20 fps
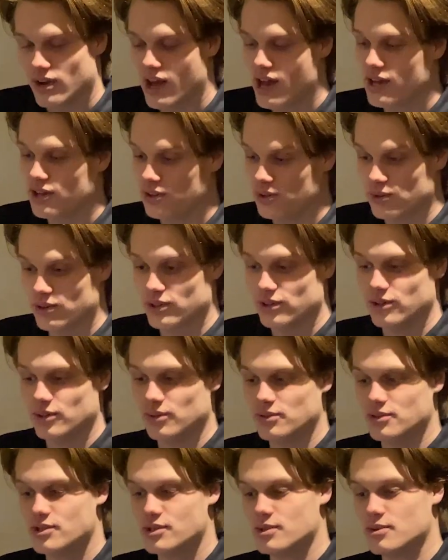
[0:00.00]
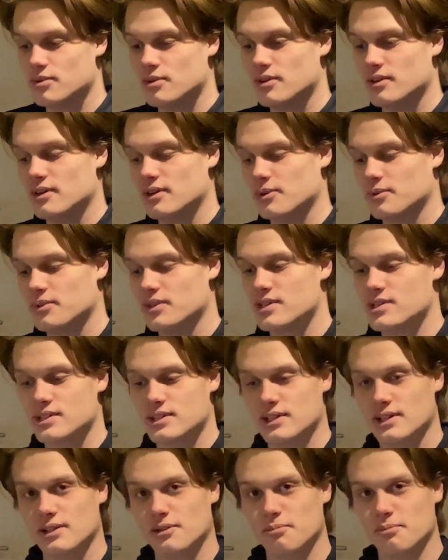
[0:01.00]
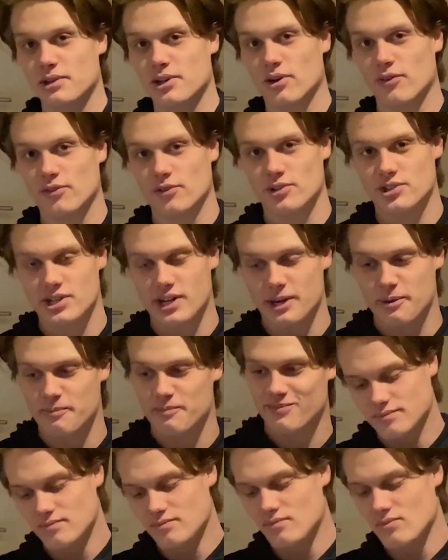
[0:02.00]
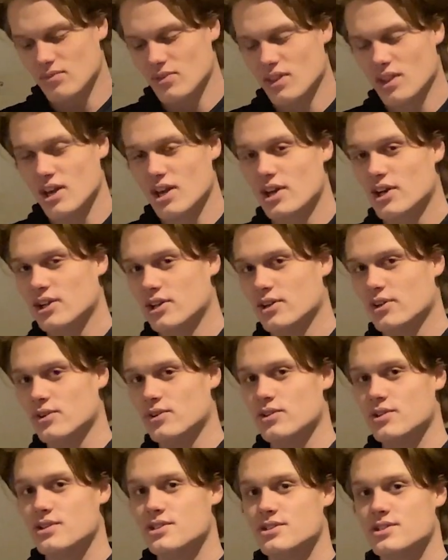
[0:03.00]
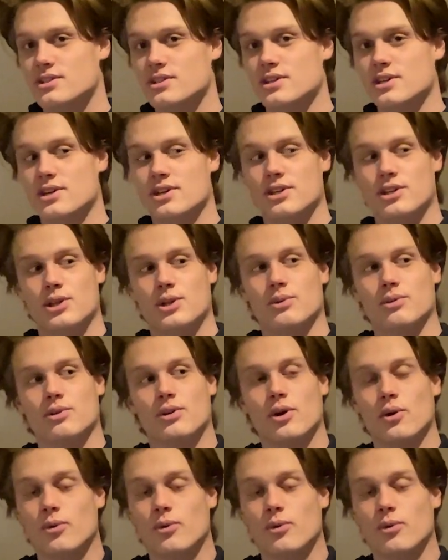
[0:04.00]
And you can do too, with just a little bit of your time. To do this, you'll go